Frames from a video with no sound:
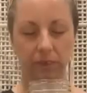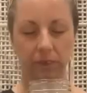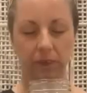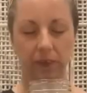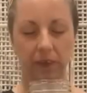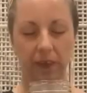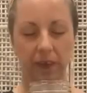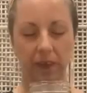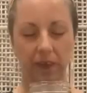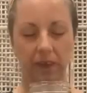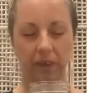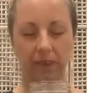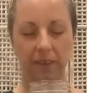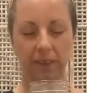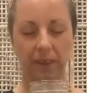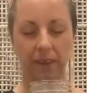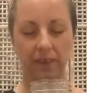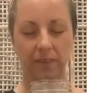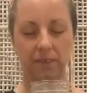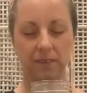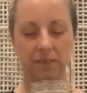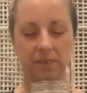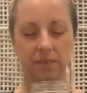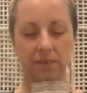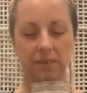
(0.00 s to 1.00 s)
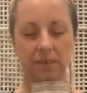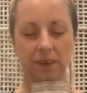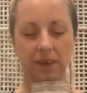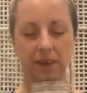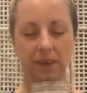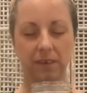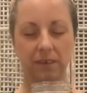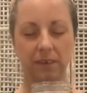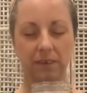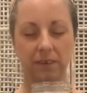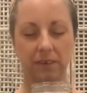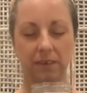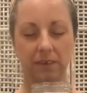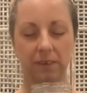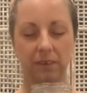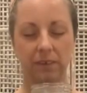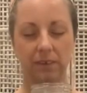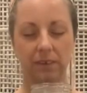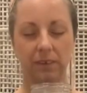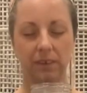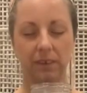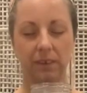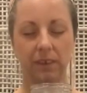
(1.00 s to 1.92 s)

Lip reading: how that subtle